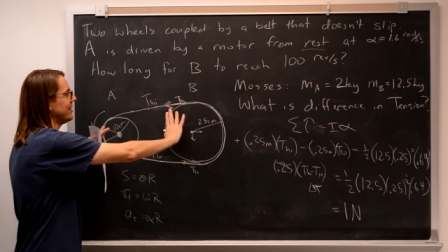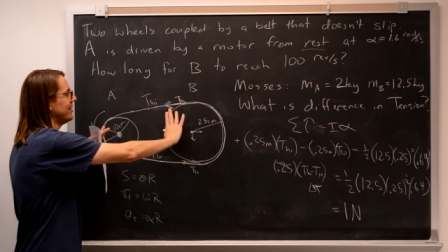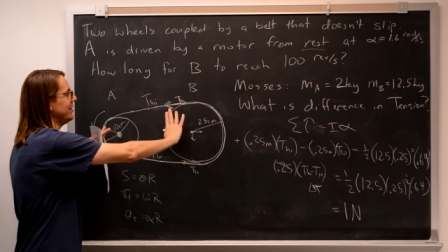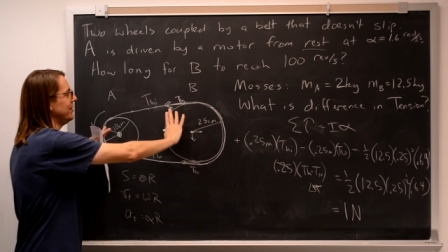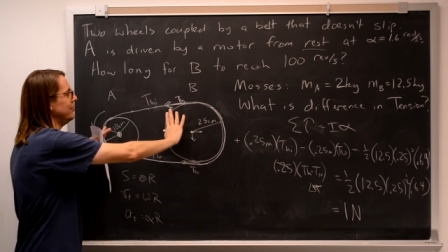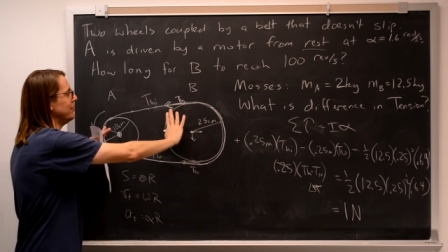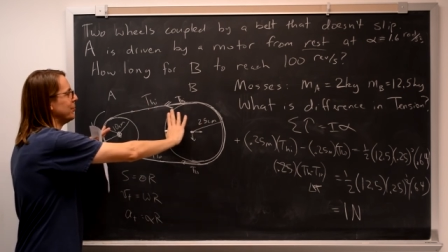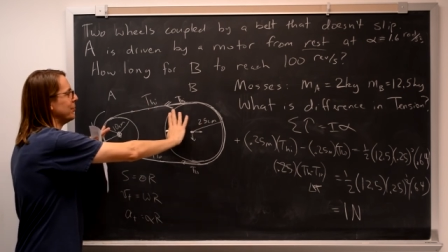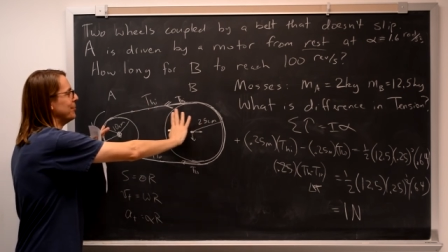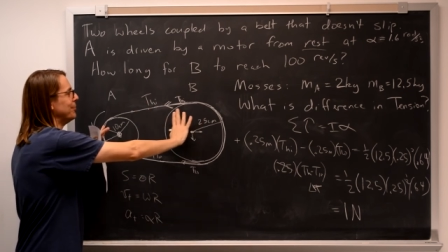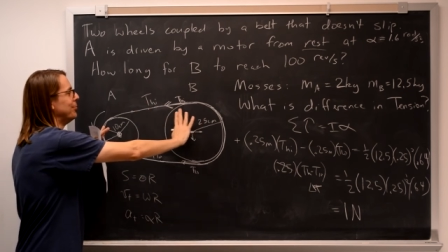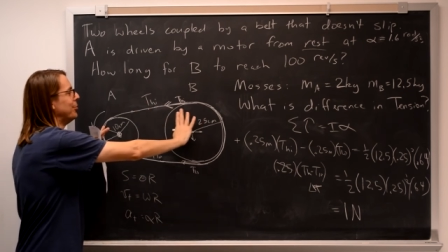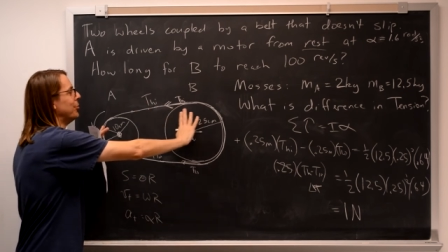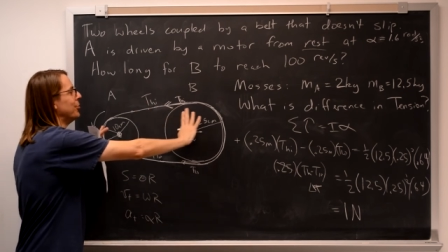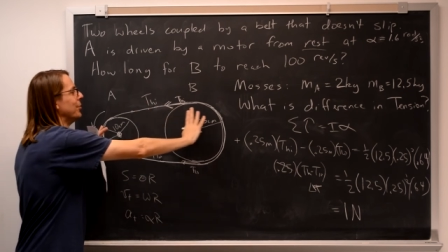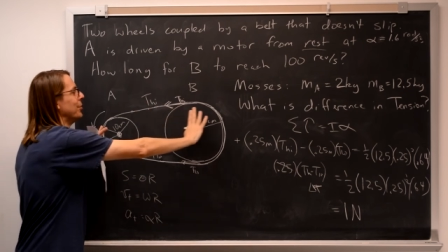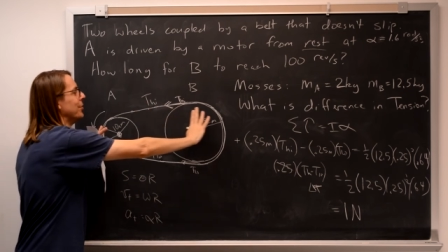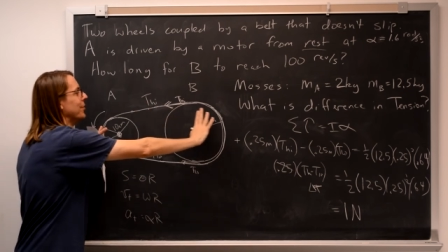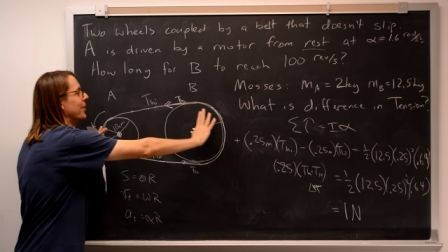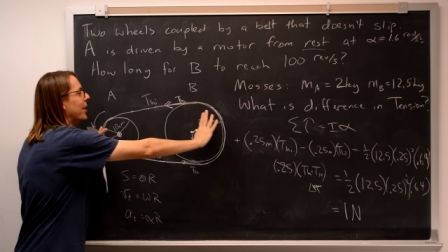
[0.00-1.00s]
you could pull
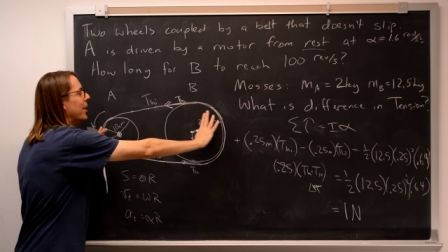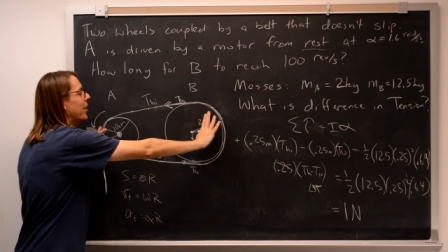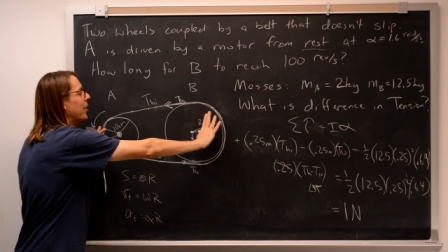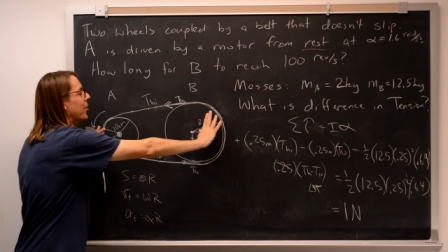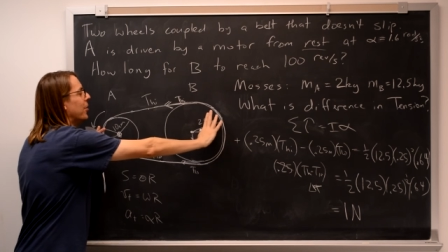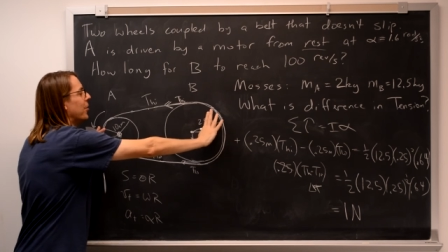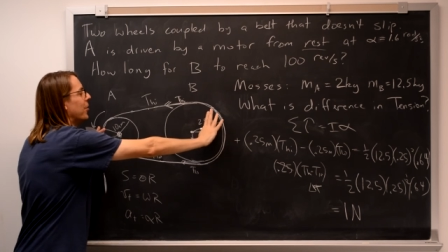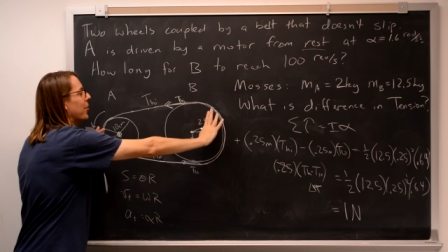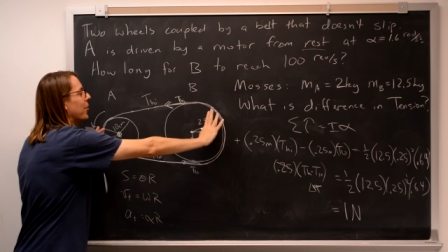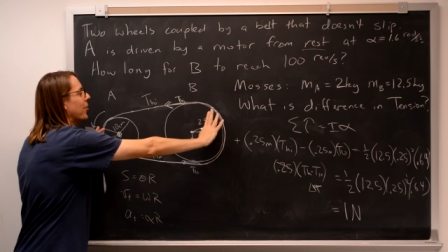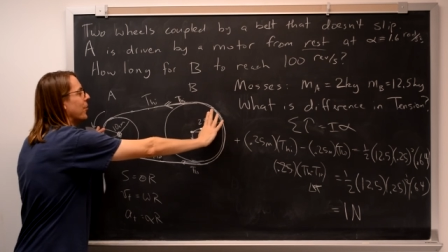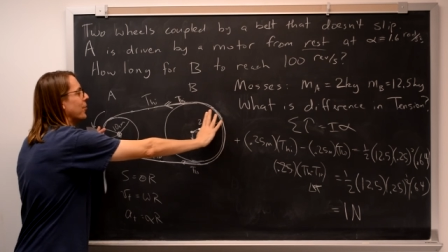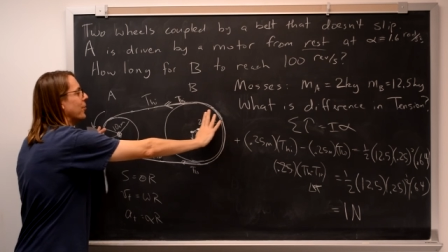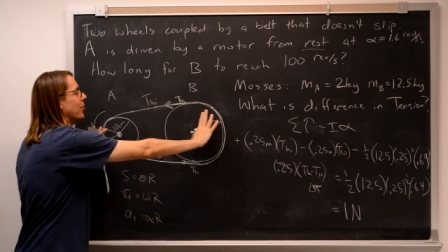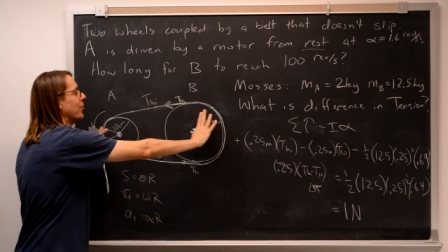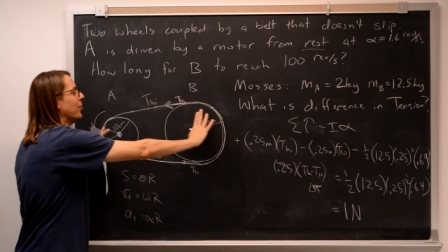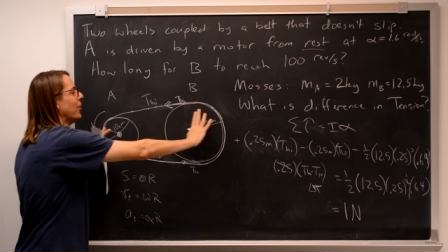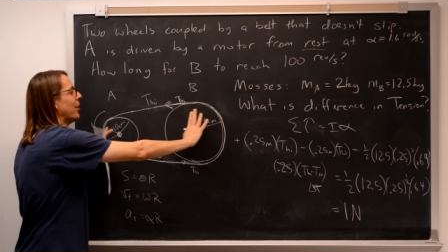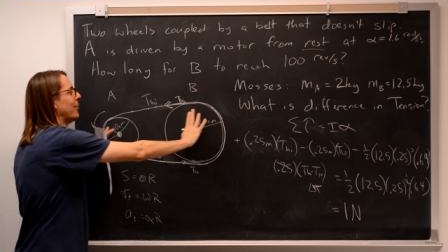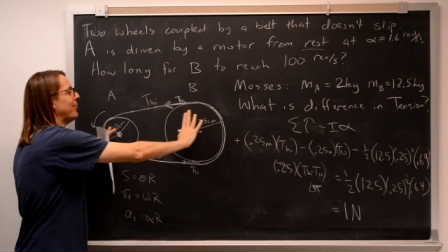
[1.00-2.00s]
it hard or
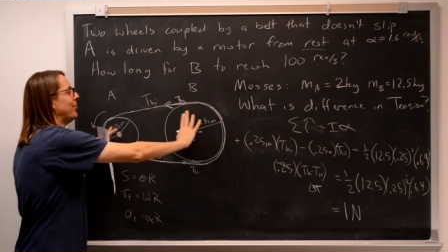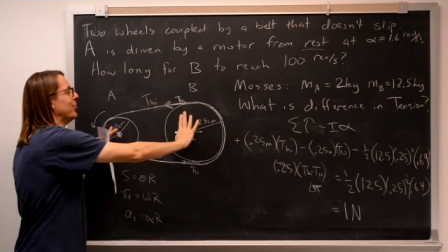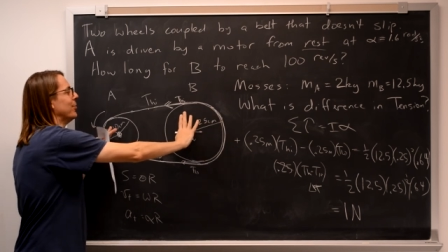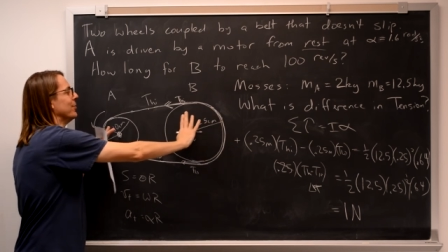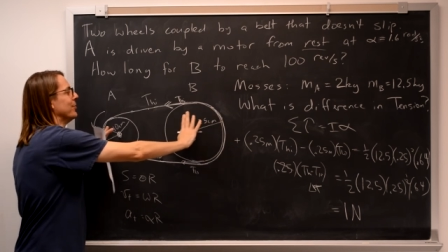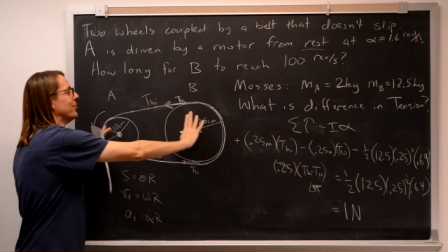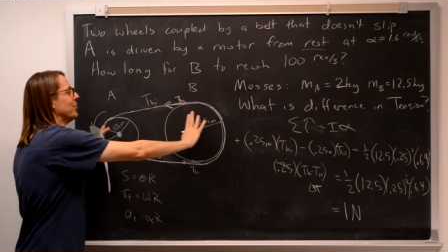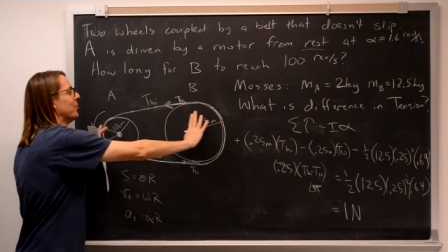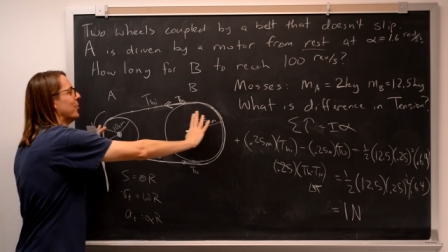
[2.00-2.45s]
not pull it so